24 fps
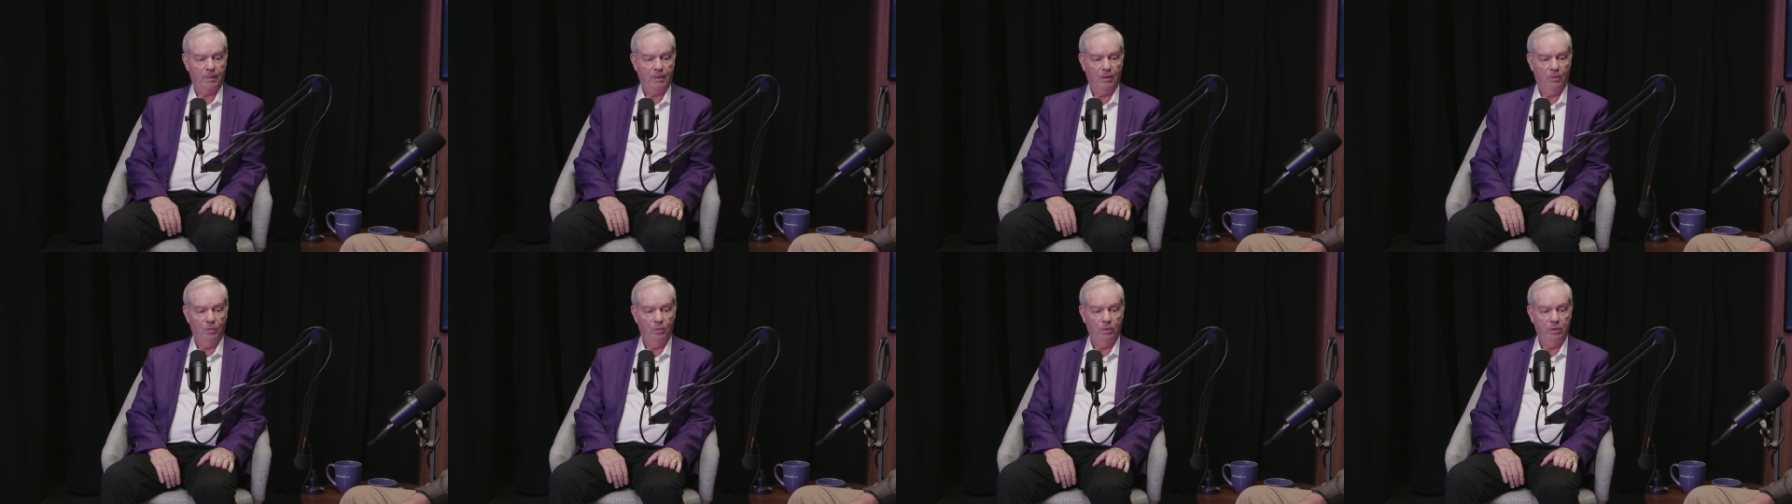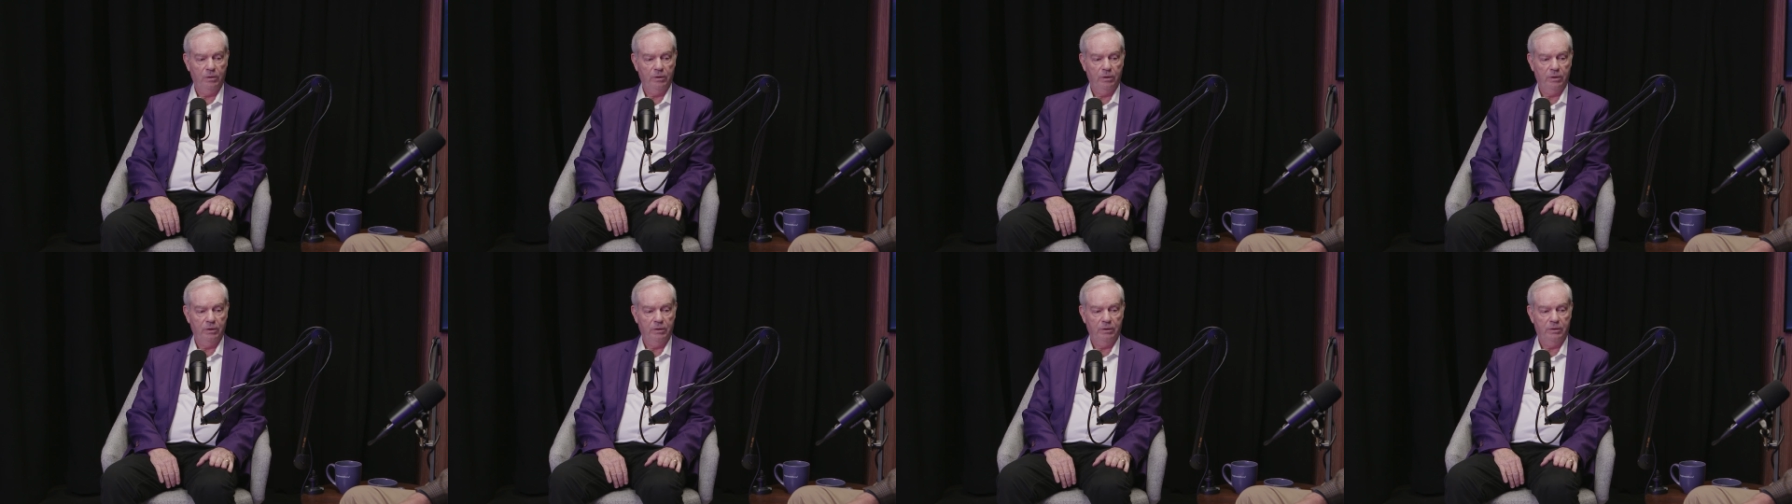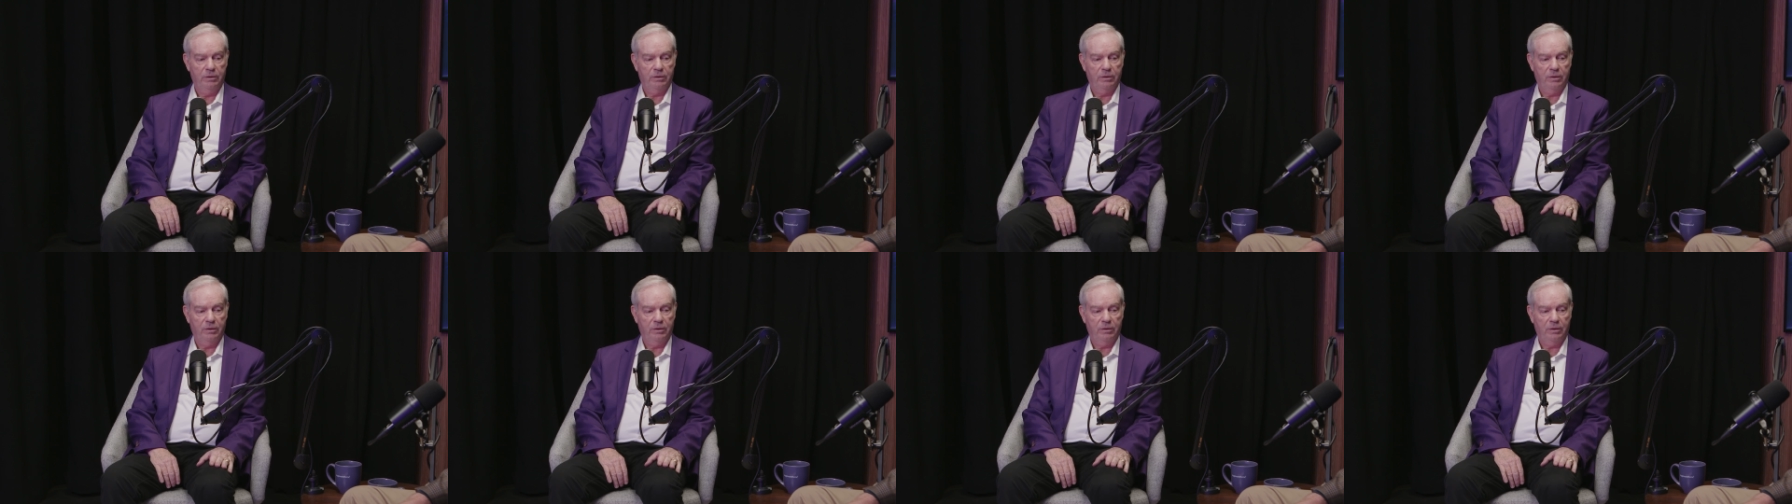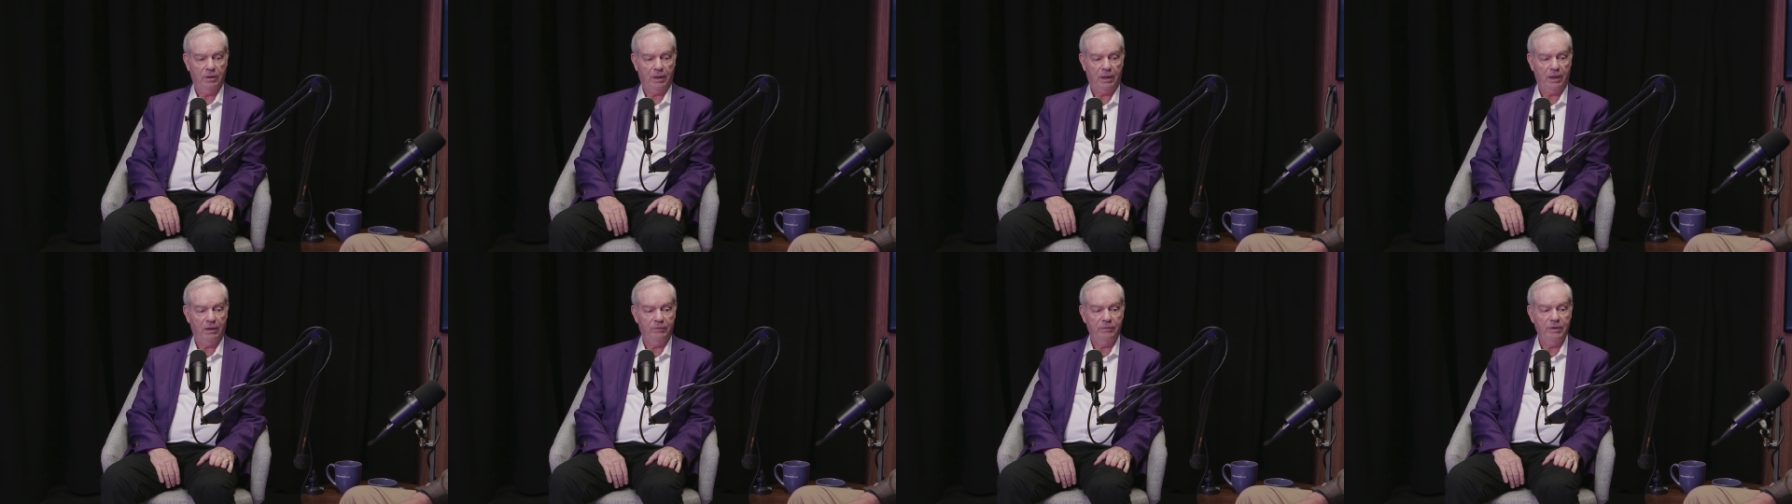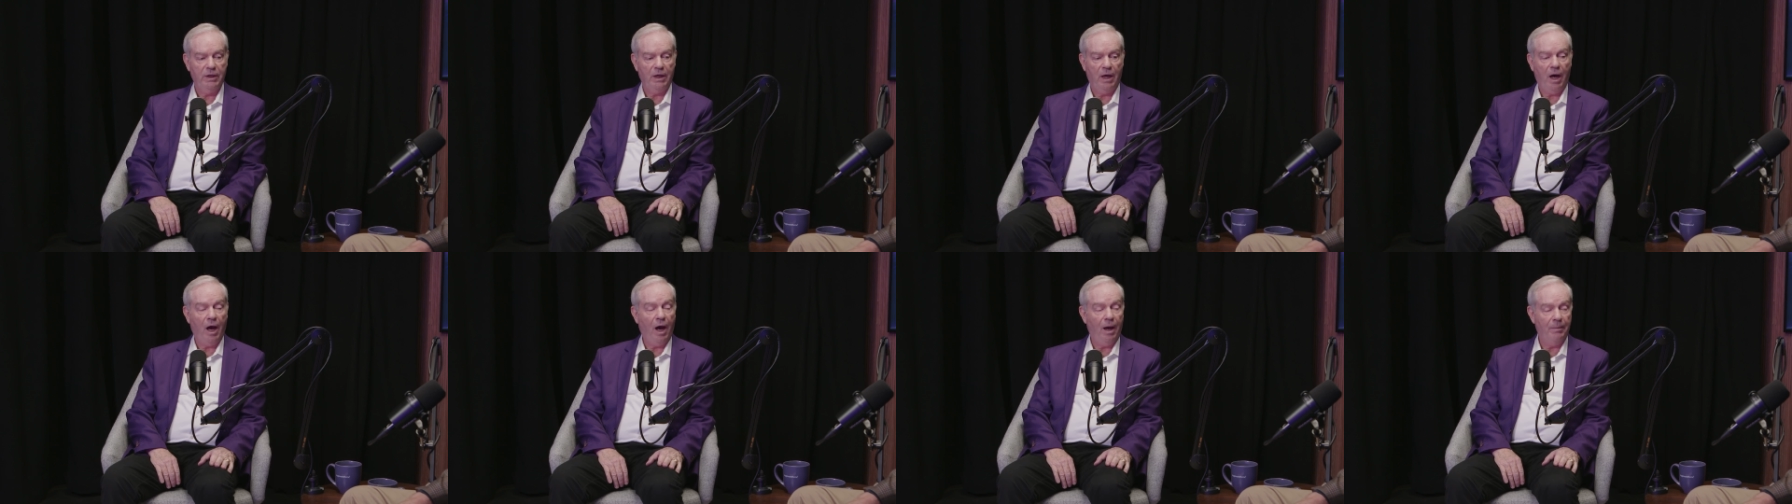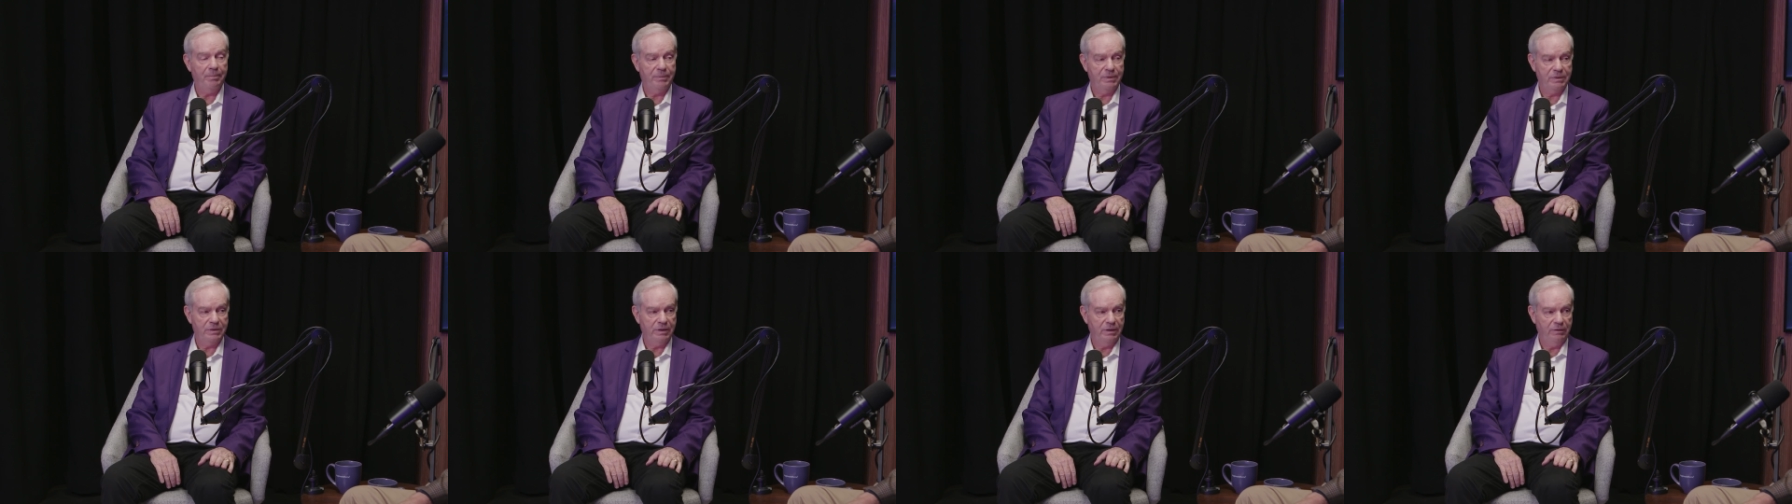would have the
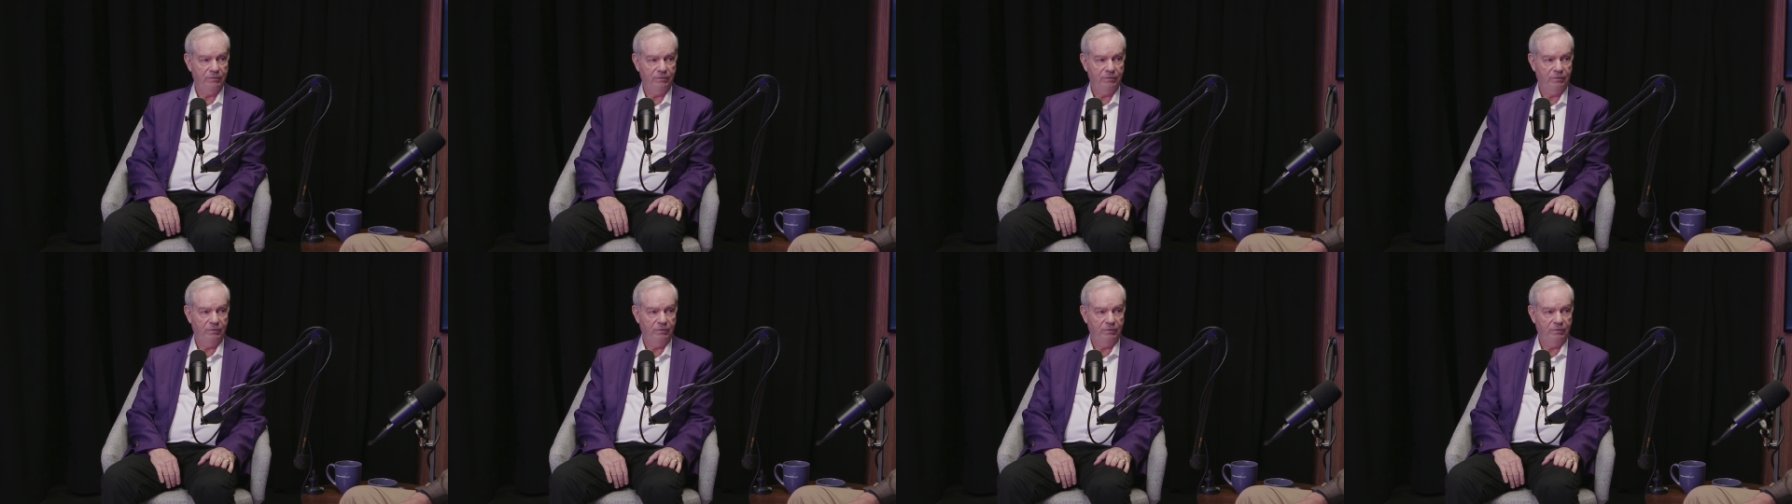opposite